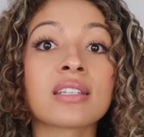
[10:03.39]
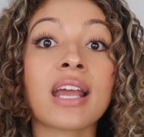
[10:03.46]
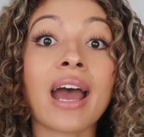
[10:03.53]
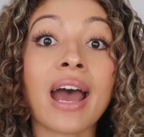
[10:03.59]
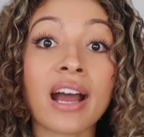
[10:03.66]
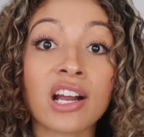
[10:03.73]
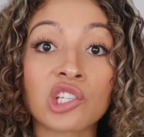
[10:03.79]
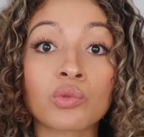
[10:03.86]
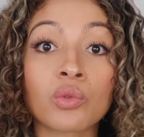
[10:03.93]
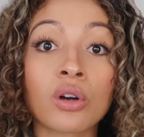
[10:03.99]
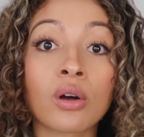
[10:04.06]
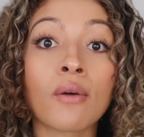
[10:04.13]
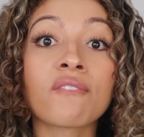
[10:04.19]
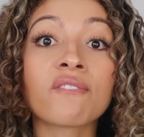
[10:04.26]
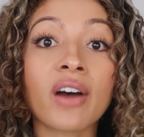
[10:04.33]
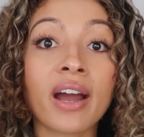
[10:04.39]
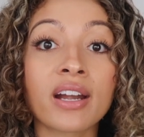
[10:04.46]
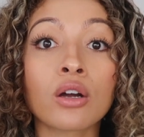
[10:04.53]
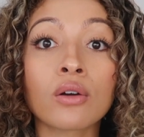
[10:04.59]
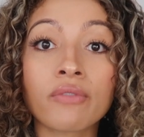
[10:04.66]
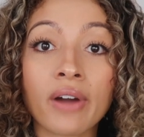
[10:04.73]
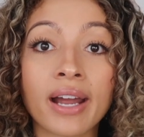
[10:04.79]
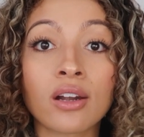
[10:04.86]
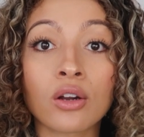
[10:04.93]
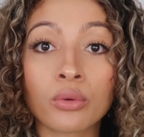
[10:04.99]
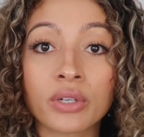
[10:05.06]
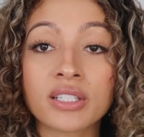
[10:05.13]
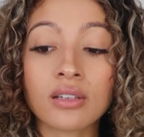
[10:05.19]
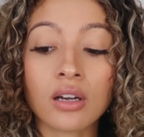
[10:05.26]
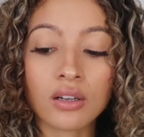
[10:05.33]
the actual final
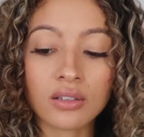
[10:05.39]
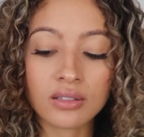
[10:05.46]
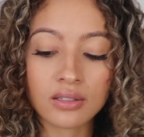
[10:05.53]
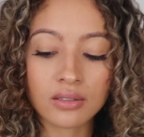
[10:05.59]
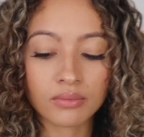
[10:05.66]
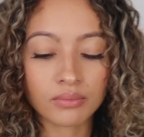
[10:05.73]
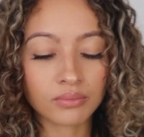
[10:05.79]
results.